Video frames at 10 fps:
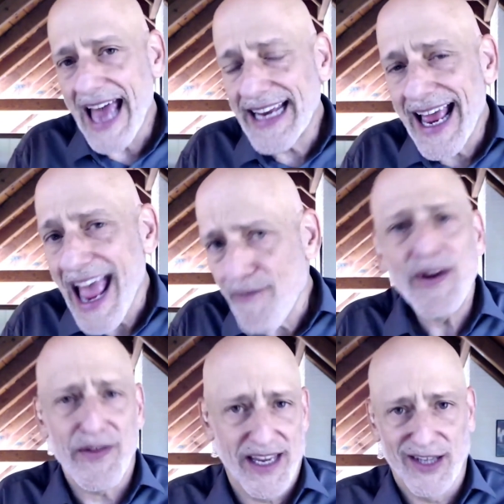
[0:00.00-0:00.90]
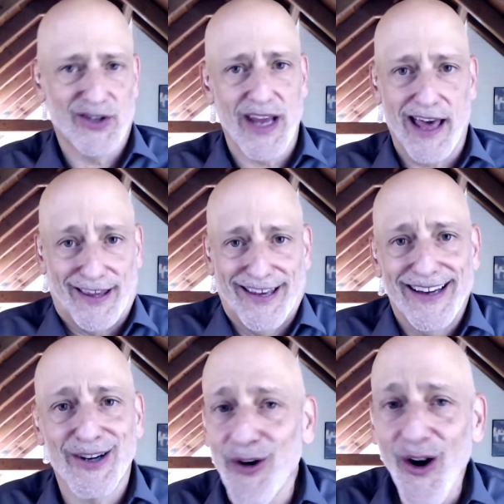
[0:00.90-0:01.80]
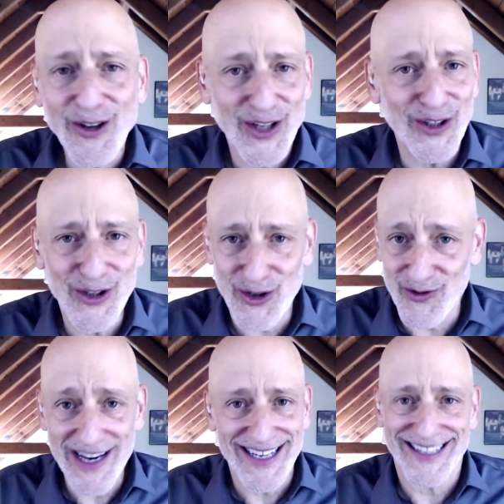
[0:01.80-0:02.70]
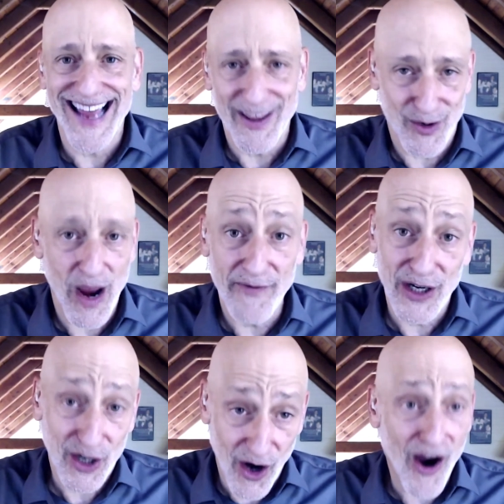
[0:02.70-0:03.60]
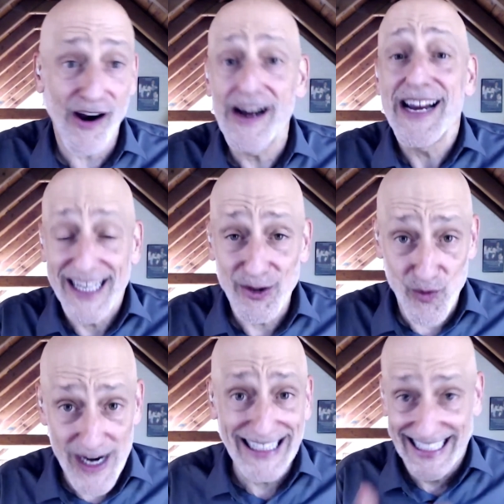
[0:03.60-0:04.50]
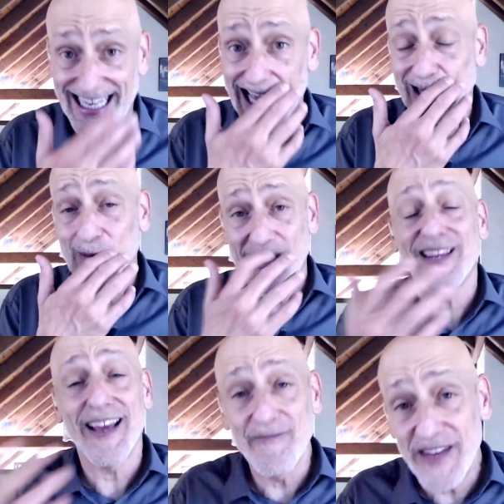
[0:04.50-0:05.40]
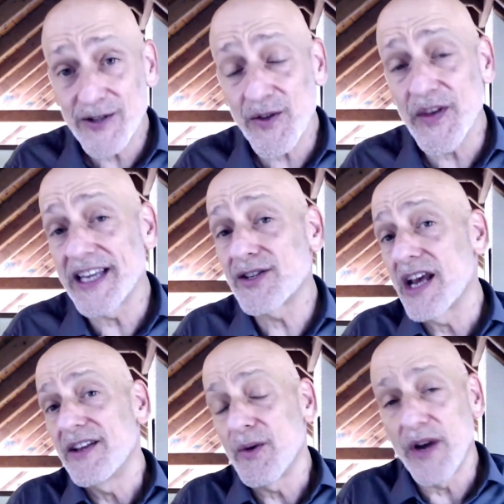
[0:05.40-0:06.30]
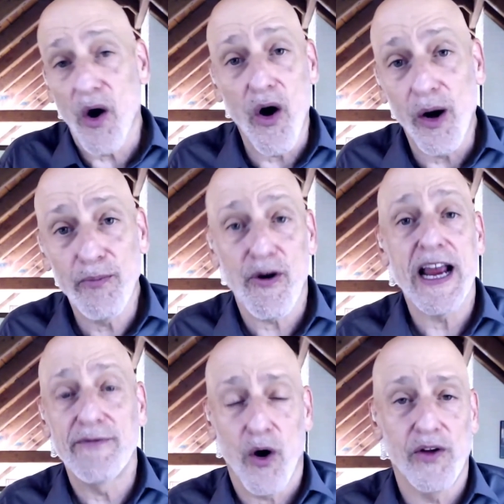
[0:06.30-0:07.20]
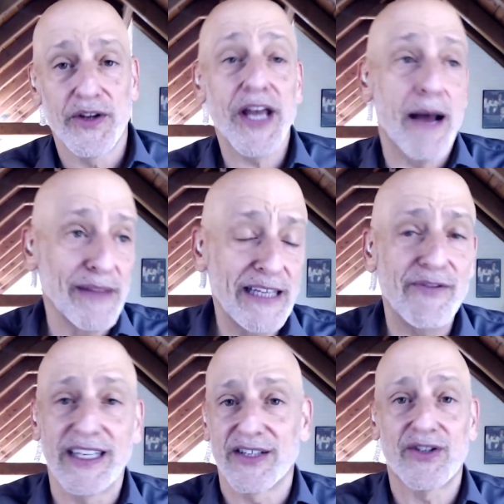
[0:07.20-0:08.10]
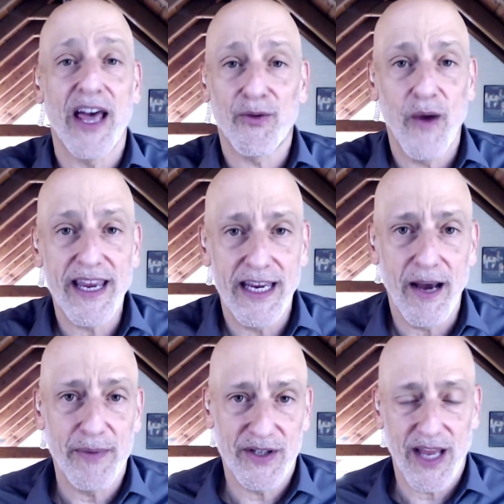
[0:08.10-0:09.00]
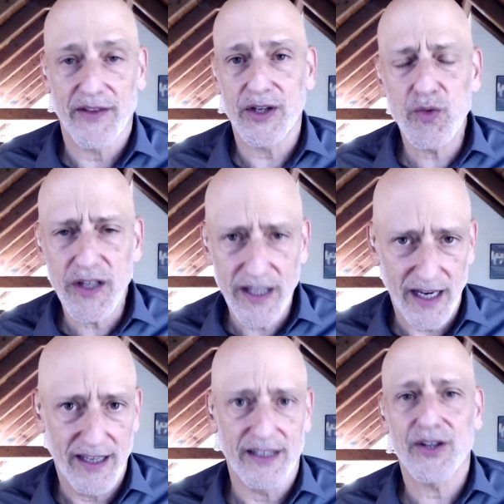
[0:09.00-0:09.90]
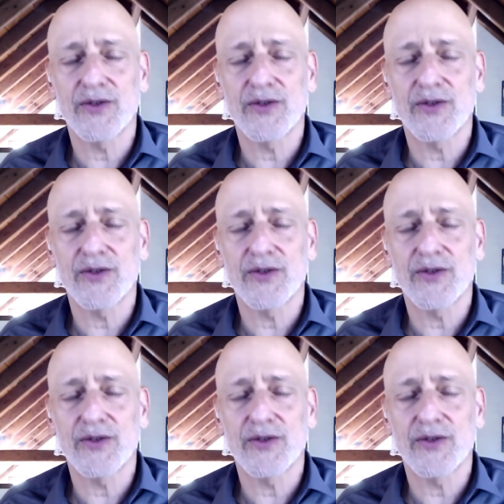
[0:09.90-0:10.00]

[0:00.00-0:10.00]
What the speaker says: And everything is death. Crossing the street is death. Driving a car is really death. I mean, these are things that we all brave all the time. Living is death. Waking up is death. It's ridiculous.